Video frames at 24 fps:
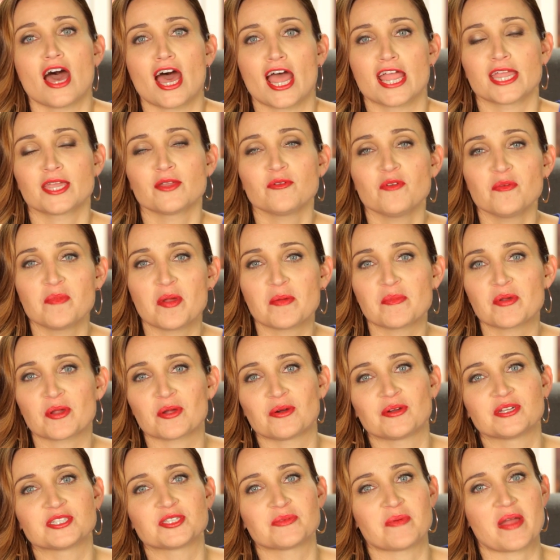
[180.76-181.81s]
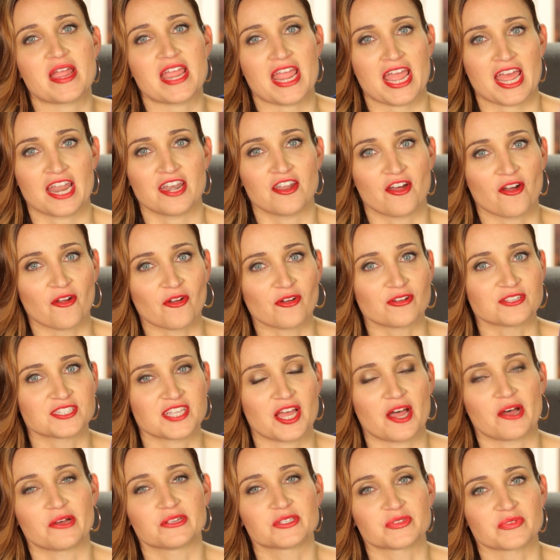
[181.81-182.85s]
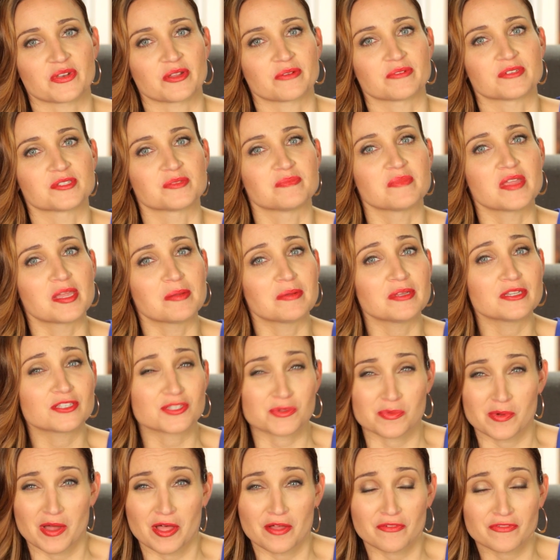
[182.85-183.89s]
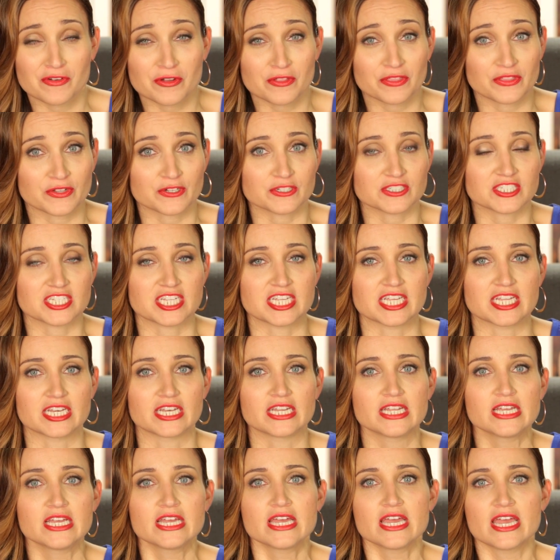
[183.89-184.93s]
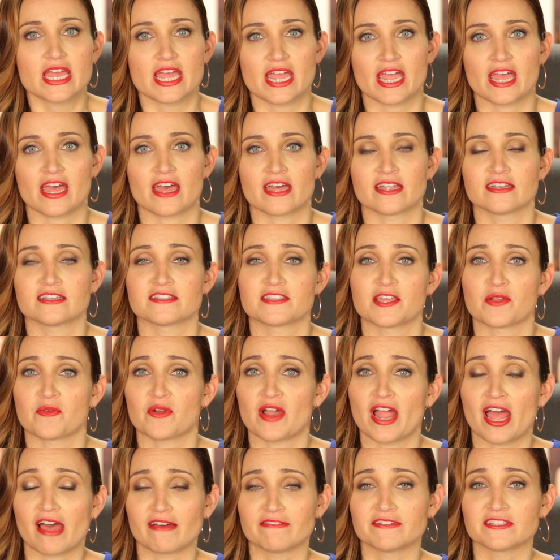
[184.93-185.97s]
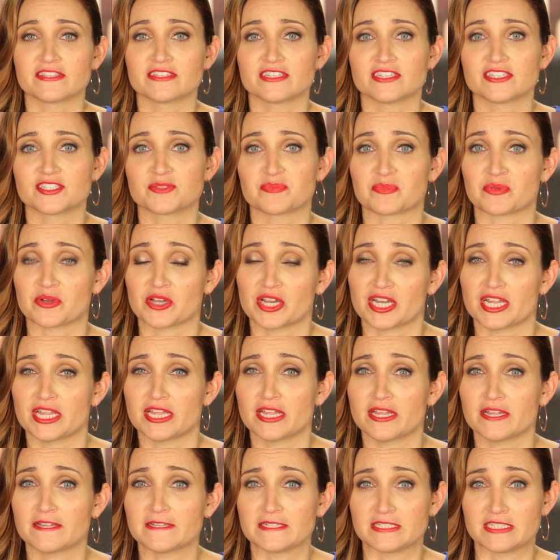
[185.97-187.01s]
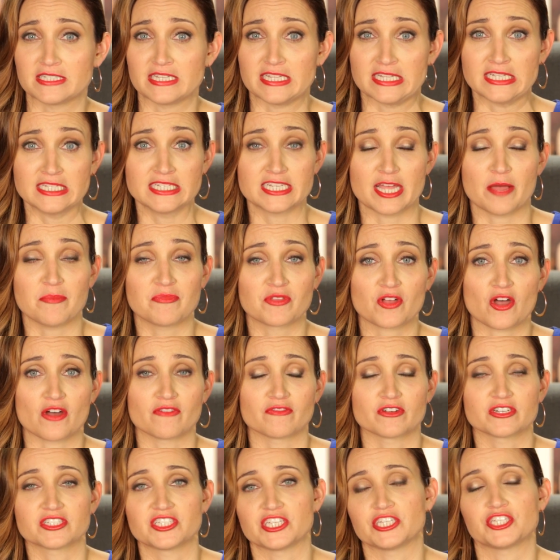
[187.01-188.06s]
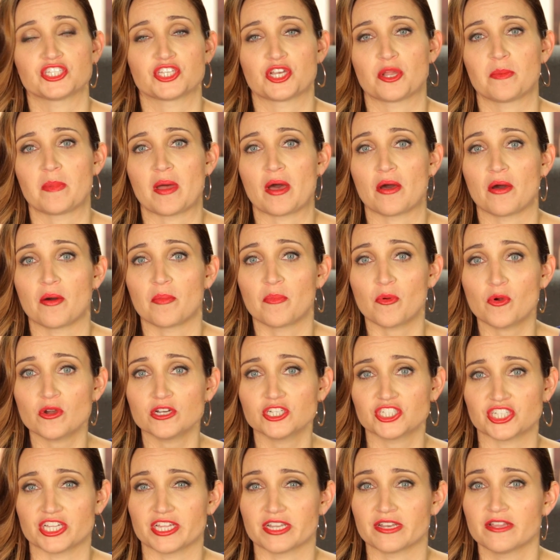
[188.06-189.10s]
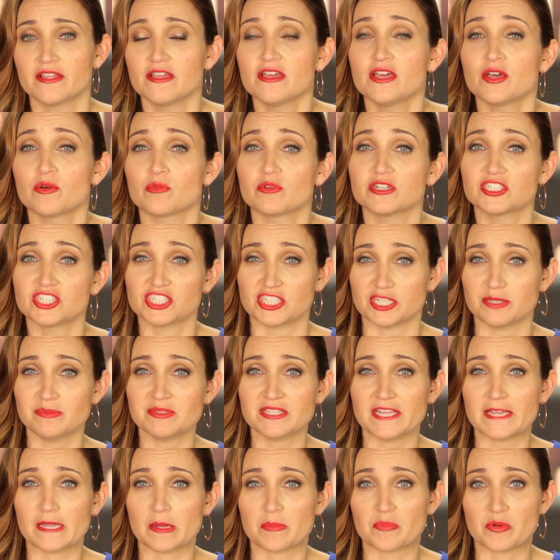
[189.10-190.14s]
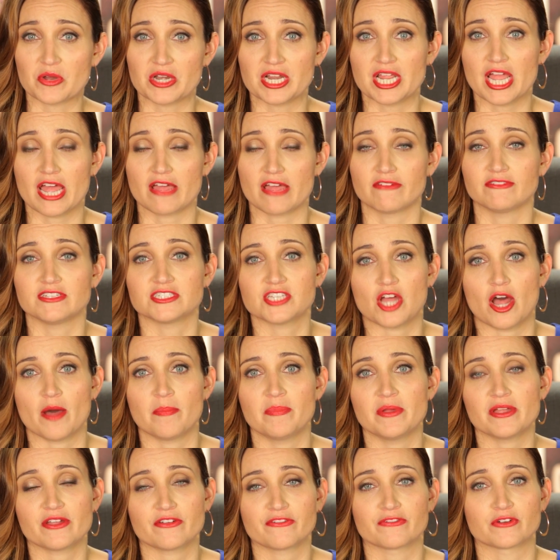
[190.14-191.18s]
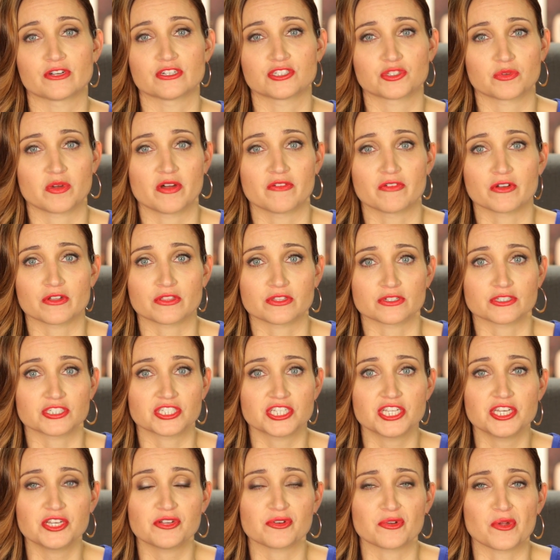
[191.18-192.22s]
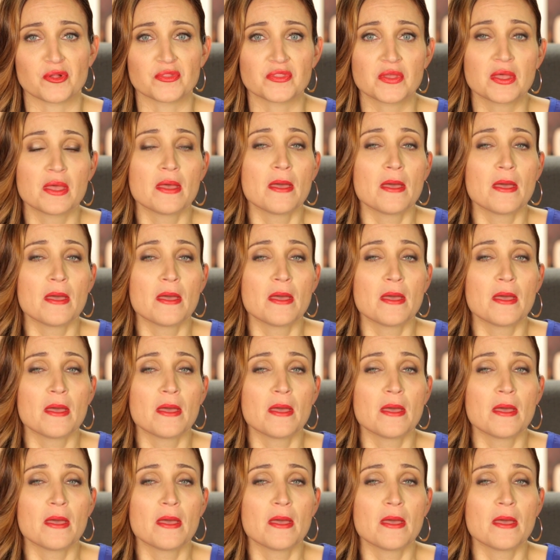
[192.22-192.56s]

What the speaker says: I can remember going to my aunt and uncle's house when I was maybe 12 or 13, and they were having this pretty in-depth conversation about abortion, which seems like a pretty heavy topic for a 12 or 13-year-old.